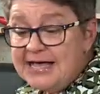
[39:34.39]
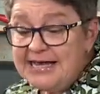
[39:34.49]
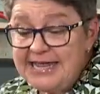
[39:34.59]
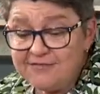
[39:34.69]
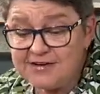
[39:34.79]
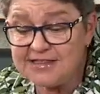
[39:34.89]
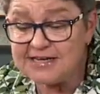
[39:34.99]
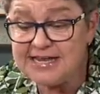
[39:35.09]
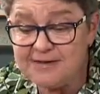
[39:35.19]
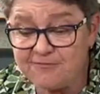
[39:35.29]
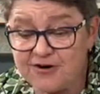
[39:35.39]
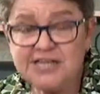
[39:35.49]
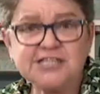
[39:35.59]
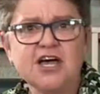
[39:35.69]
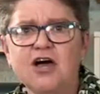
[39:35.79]
Leave it in the deep
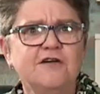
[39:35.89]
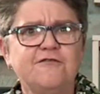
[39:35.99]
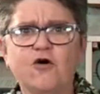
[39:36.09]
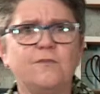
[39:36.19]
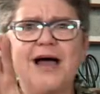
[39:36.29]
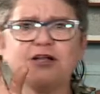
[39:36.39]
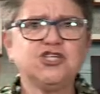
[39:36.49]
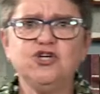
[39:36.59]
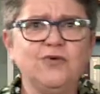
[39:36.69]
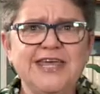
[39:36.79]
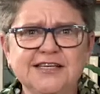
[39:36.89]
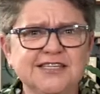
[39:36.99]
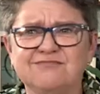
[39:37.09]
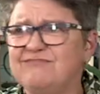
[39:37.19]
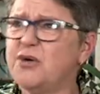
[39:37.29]
freeze for about two
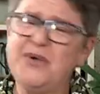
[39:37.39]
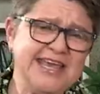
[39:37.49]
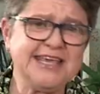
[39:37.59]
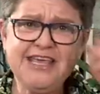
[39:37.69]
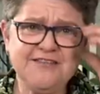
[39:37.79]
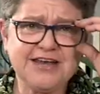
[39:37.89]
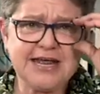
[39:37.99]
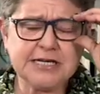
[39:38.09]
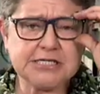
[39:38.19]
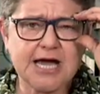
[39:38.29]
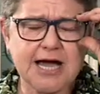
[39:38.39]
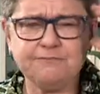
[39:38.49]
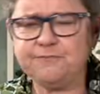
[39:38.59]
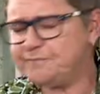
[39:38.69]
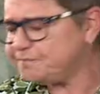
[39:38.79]
weeks, a week even at a time,